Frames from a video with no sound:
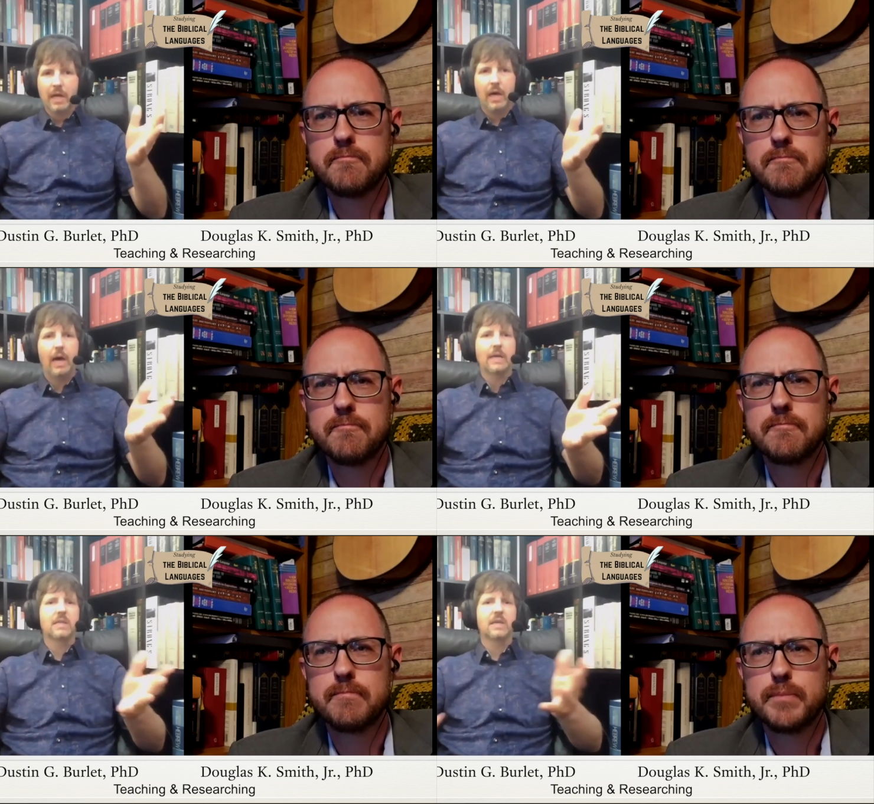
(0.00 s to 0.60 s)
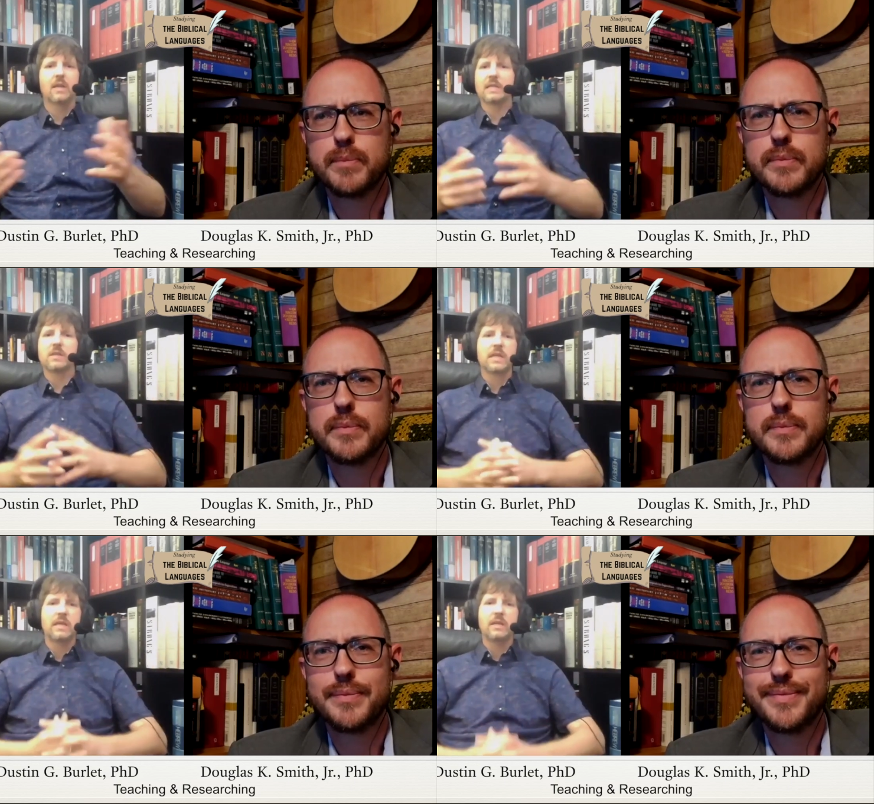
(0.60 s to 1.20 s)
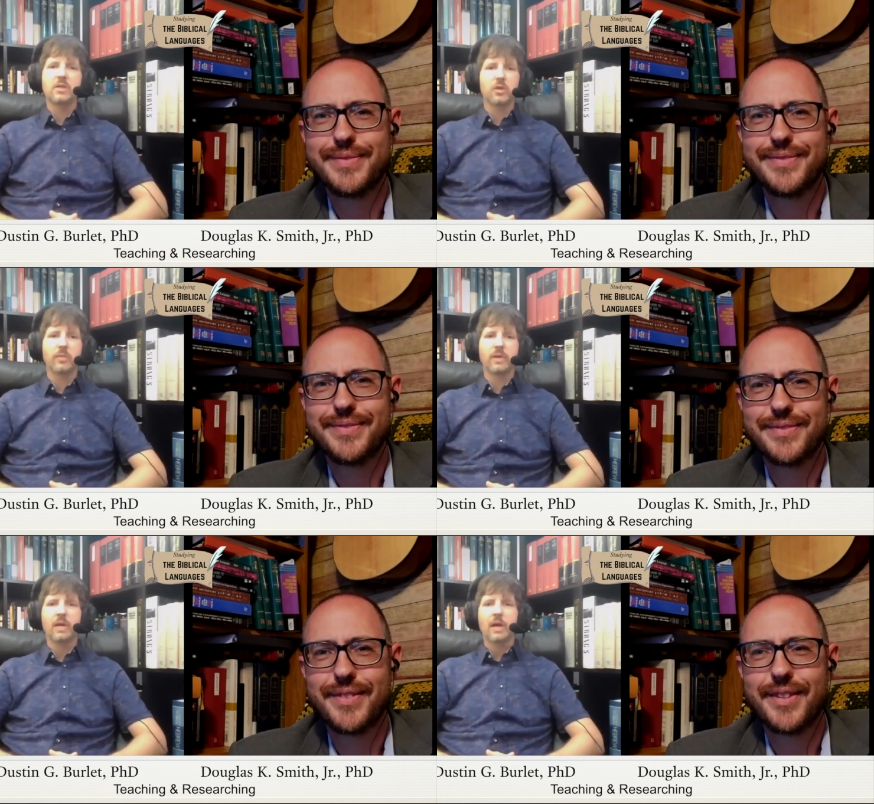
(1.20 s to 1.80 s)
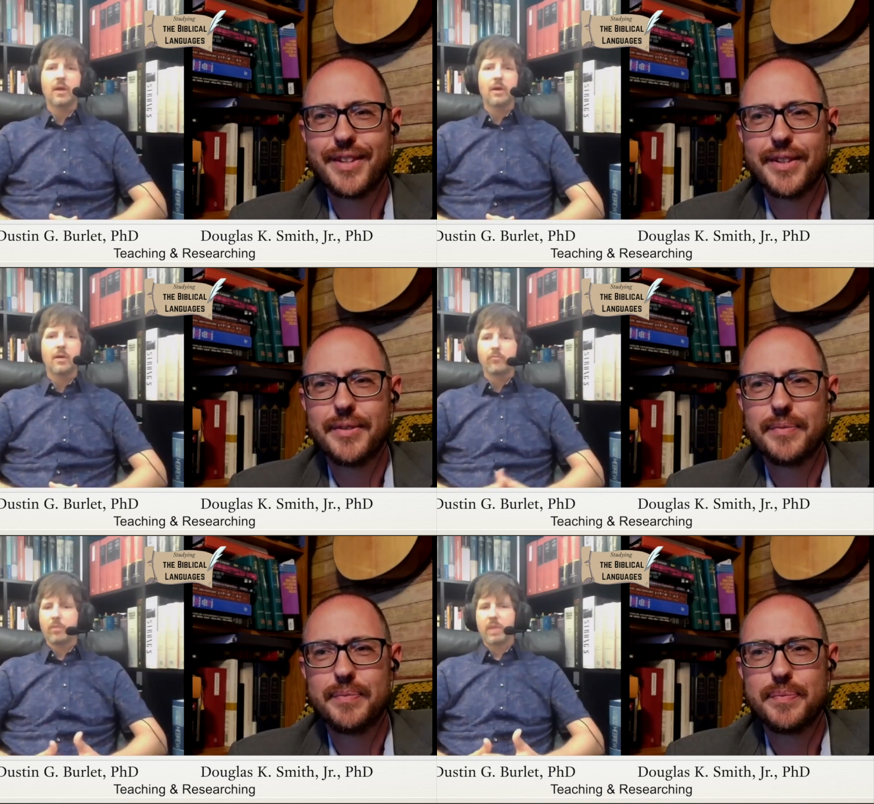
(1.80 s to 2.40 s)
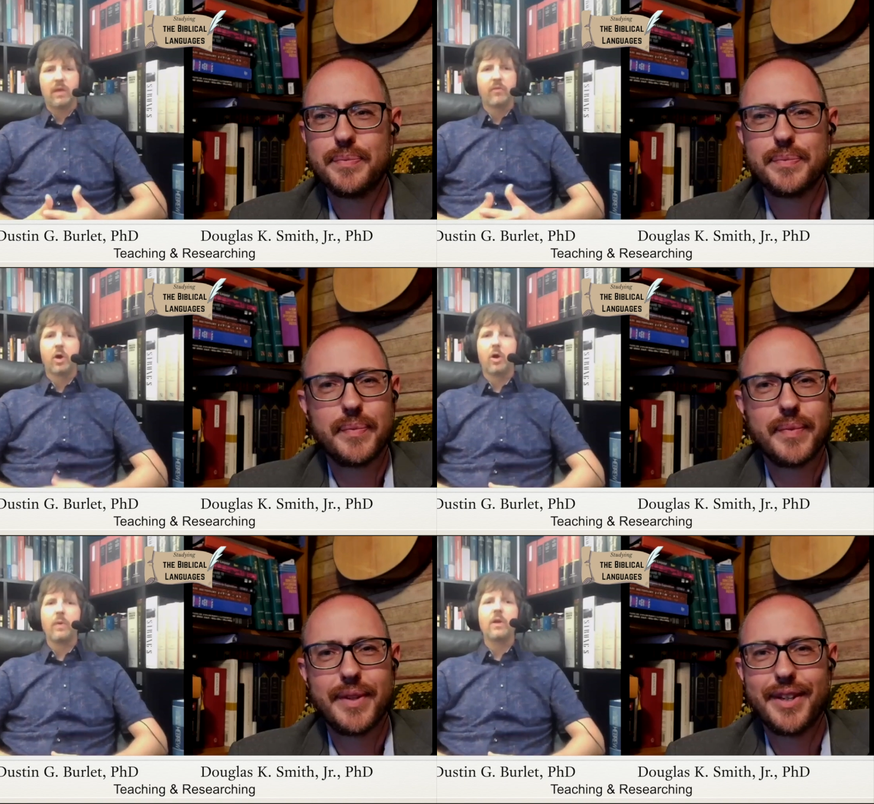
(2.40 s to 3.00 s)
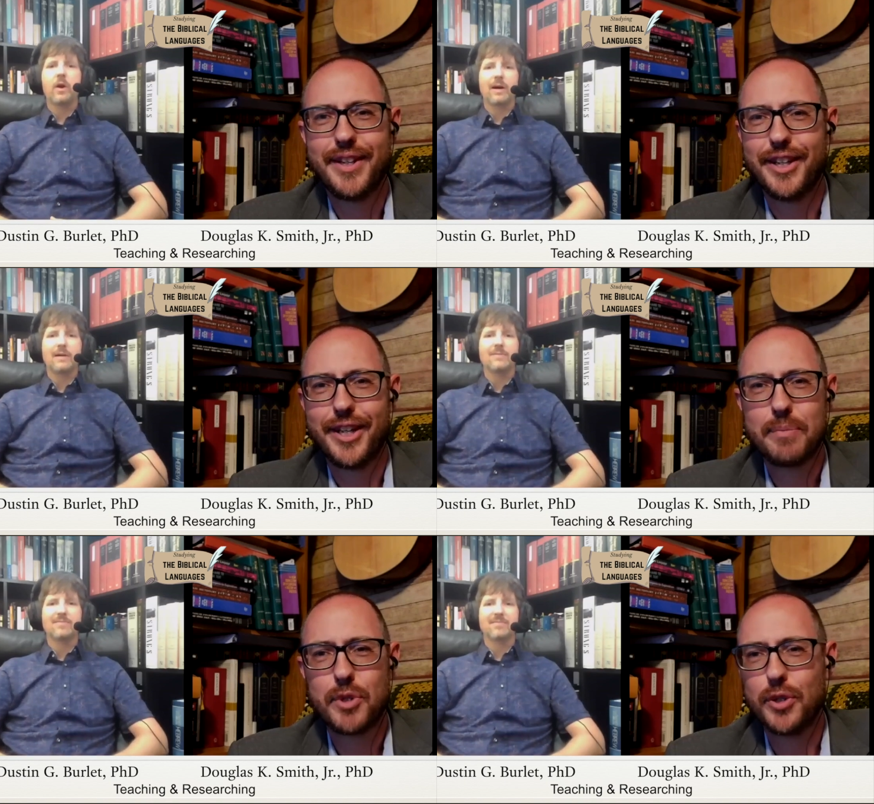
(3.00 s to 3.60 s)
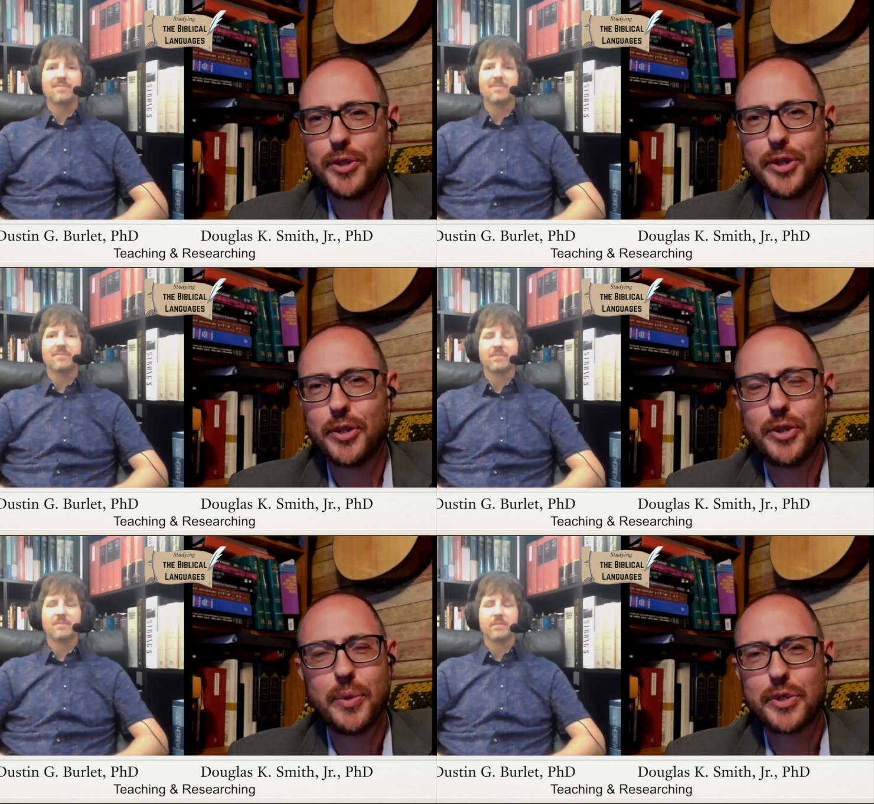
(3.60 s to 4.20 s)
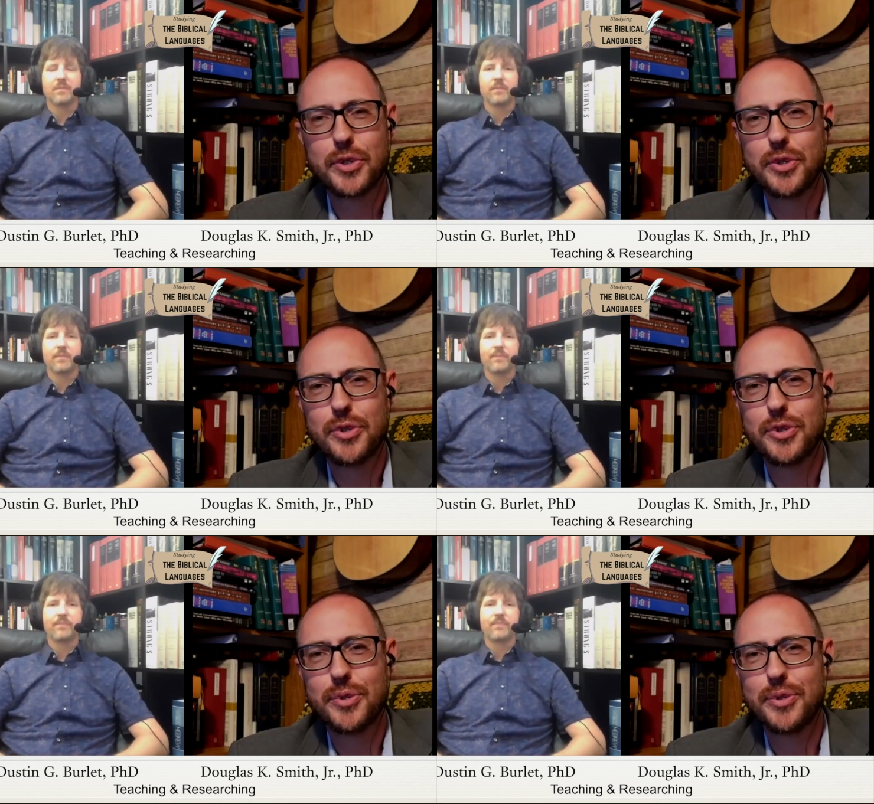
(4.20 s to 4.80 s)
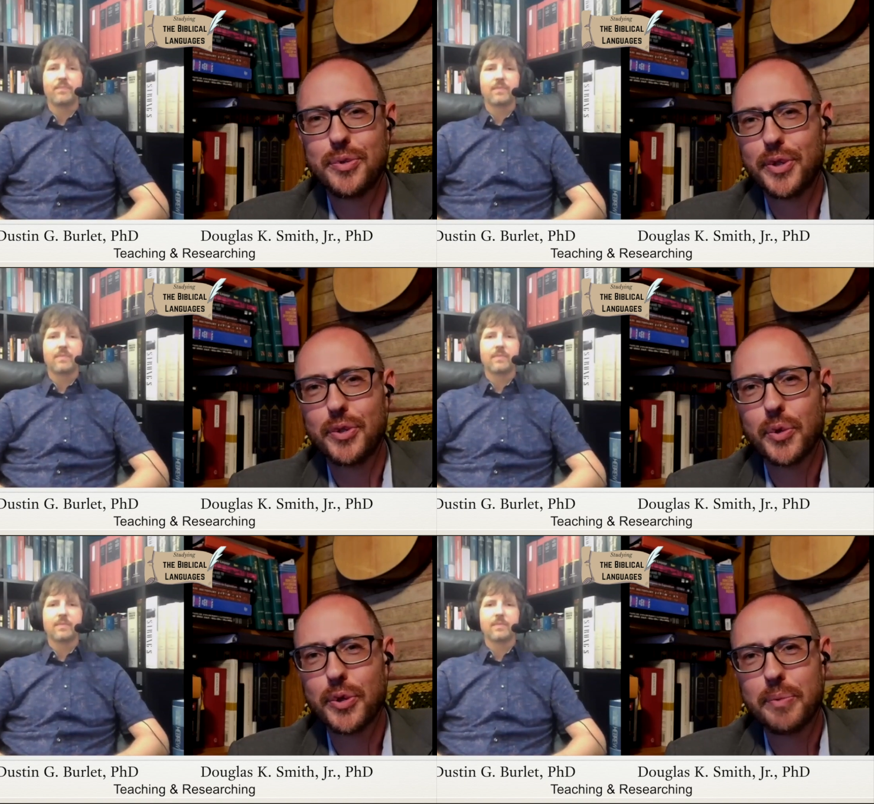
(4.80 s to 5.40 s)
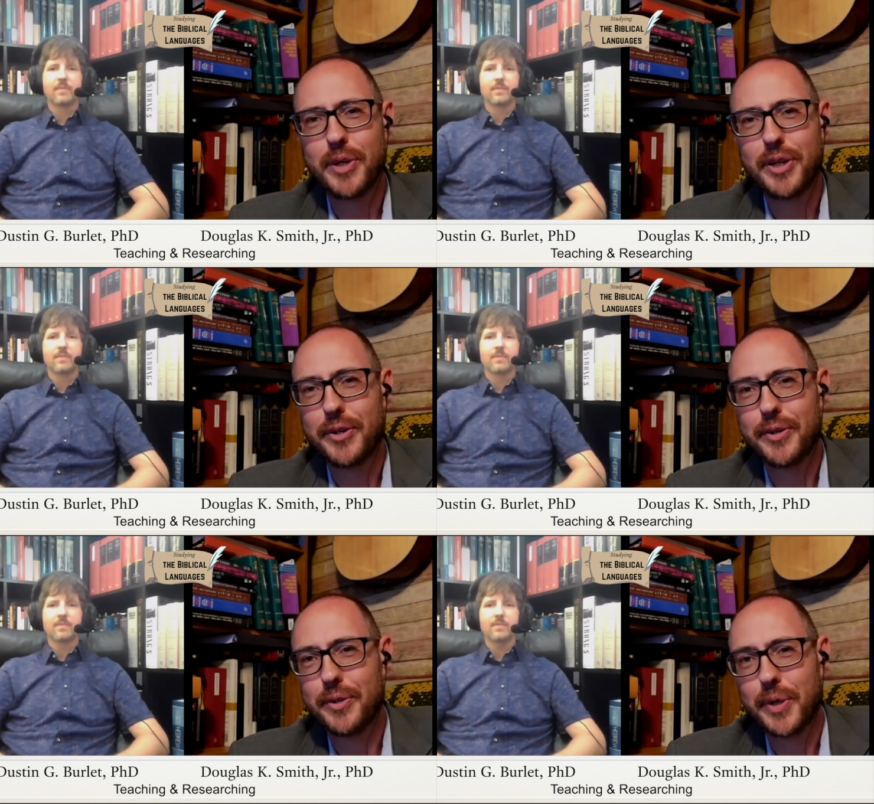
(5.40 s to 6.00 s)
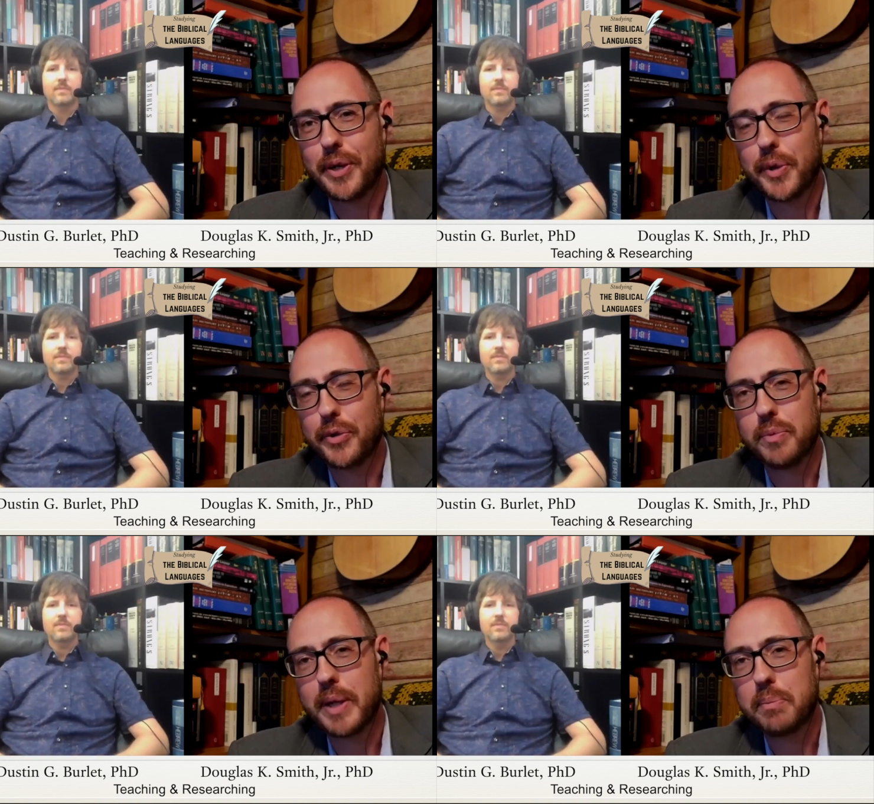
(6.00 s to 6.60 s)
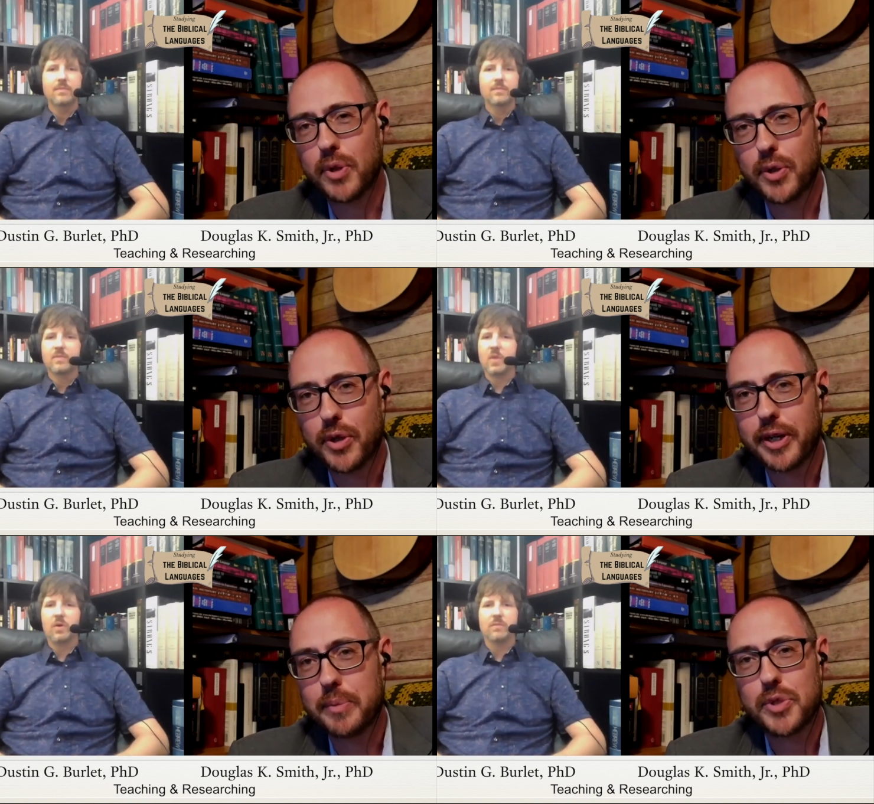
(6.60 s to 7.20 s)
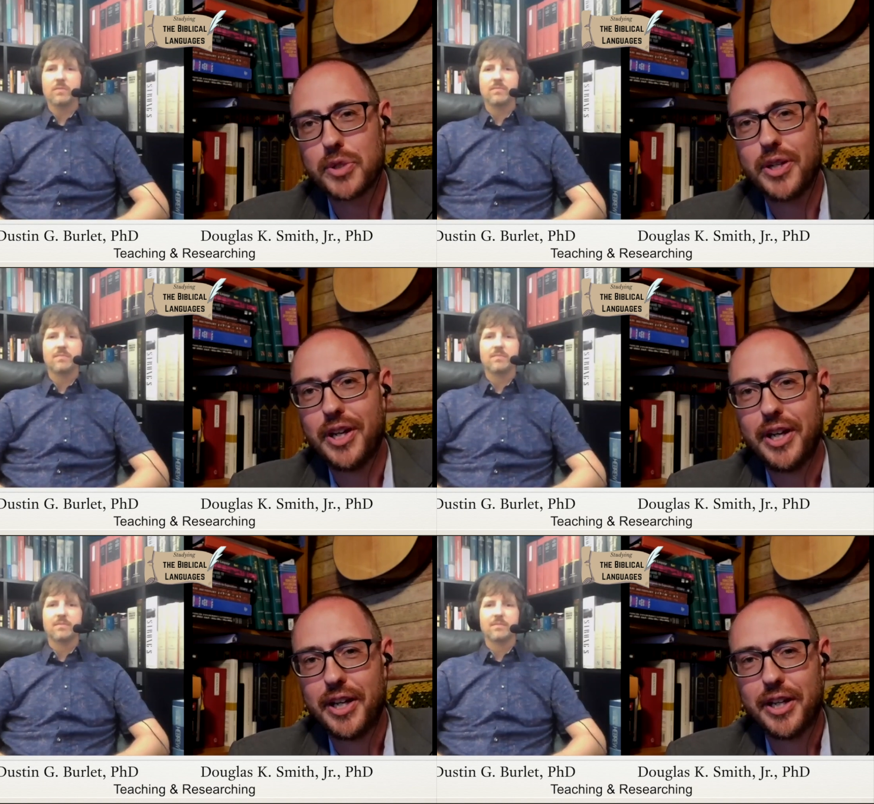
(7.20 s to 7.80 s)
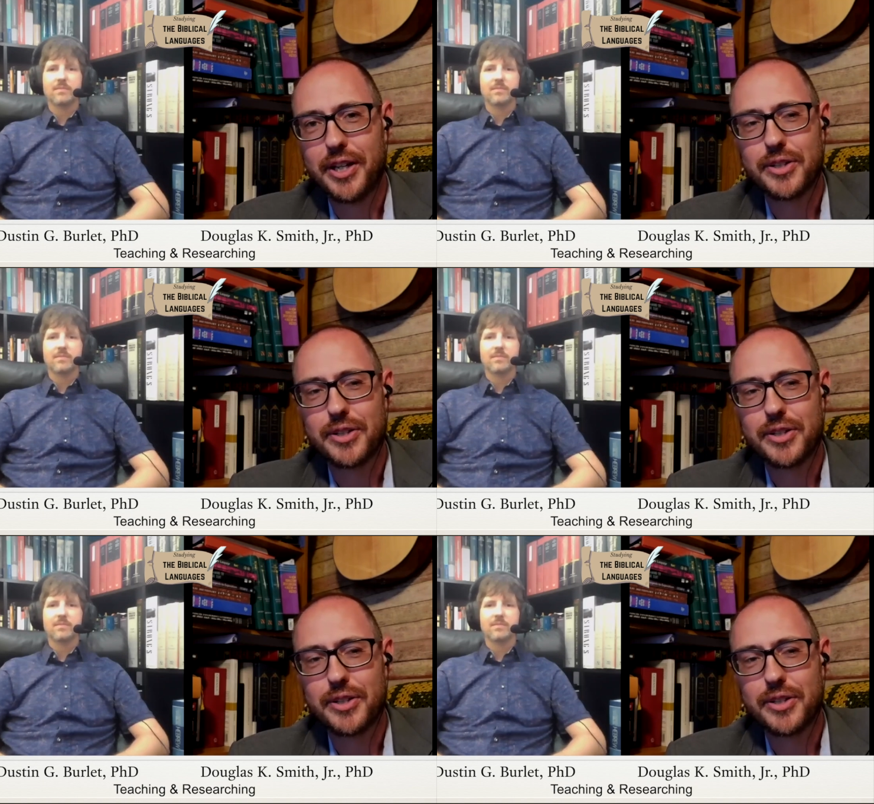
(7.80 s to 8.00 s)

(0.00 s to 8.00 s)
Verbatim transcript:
Speaker 1: I say let's lean into them and give it all we got. Absolutely,
Speaker 2: no, no, excuse to, to ignore them now. When I went through my programs,